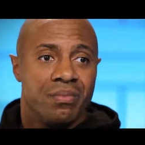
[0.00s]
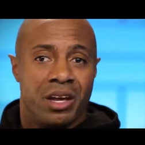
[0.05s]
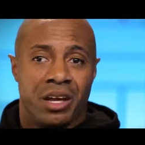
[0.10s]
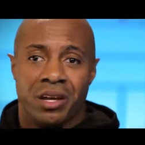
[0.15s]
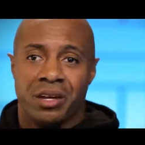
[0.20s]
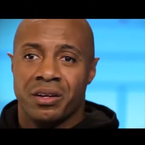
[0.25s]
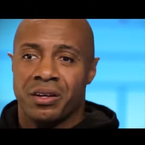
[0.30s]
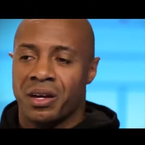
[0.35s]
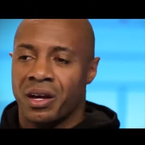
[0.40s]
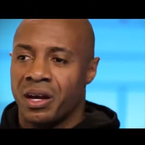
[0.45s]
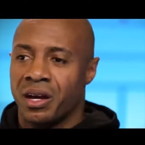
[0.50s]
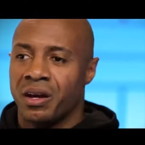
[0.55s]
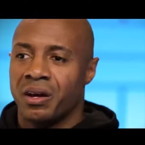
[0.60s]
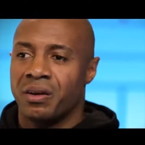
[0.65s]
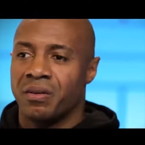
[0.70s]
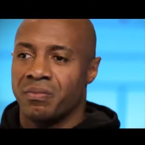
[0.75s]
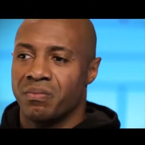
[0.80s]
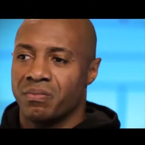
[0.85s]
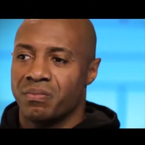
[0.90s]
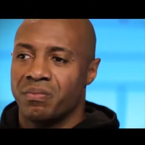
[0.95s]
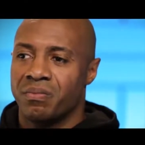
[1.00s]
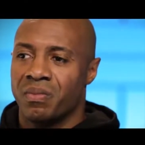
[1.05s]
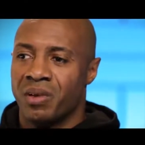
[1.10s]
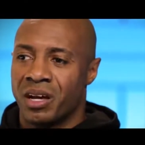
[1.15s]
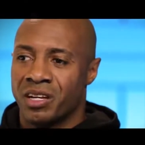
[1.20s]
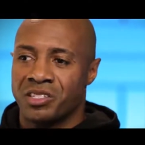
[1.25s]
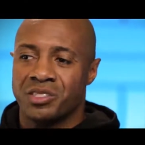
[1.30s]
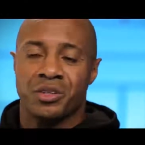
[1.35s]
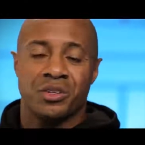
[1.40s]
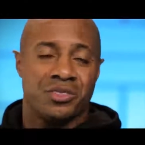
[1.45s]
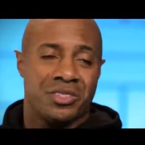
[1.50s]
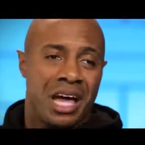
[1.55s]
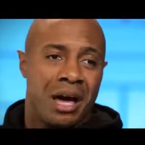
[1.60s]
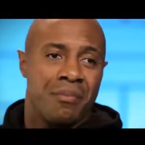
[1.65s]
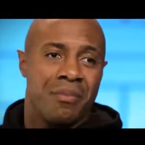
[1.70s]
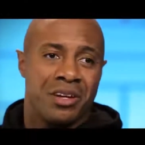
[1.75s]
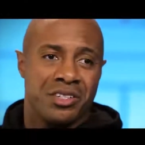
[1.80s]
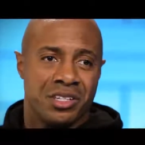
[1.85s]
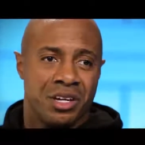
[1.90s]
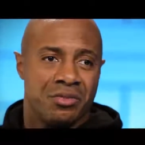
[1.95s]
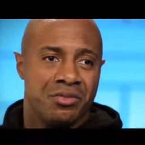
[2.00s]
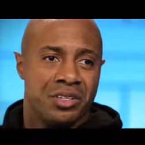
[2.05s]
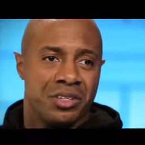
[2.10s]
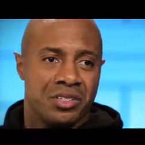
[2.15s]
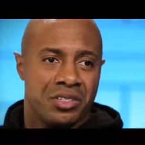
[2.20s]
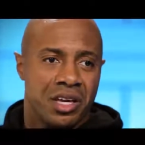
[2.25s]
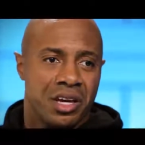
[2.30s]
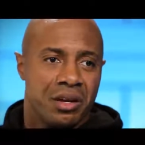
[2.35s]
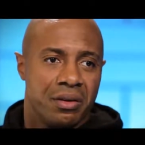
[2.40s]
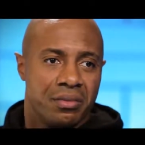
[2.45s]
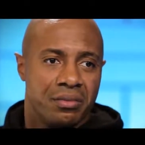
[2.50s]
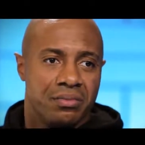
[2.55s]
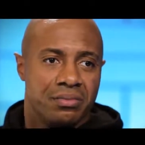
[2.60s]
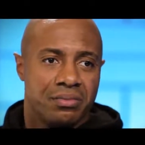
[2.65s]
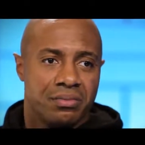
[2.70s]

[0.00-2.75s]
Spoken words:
And I still stop myself to this day.